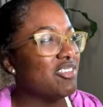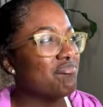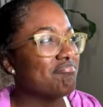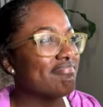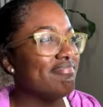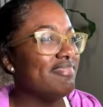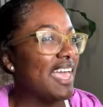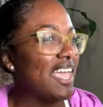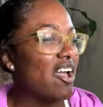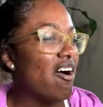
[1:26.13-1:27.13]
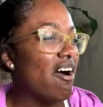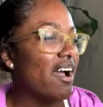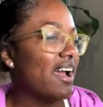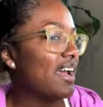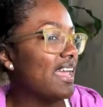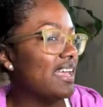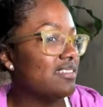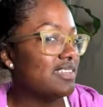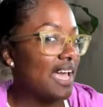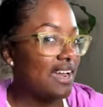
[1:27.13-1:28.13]
they aren't
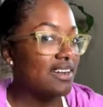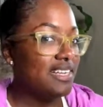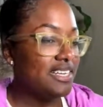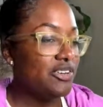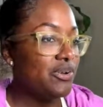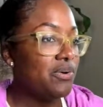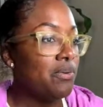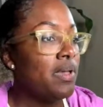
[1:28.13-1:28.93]
entirely new.